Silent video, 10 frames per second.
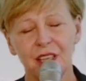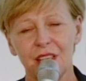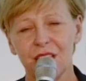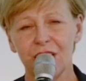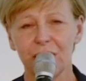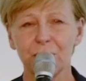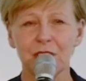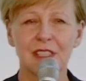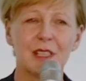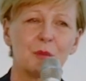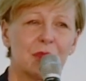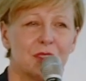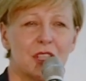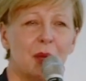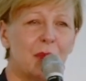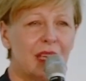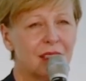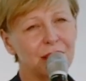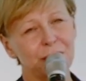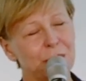Like, for example,
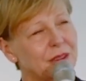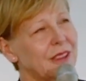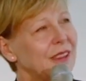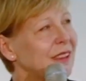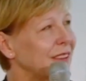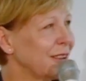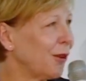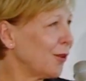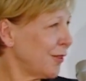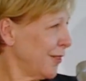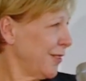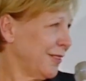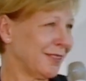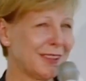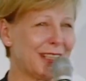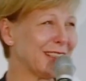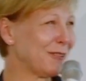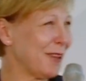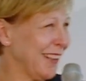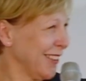jamming, the old
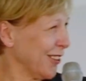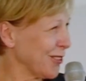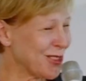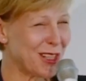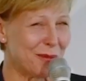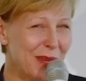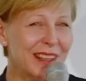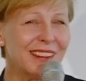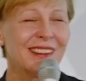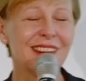well-known jamming.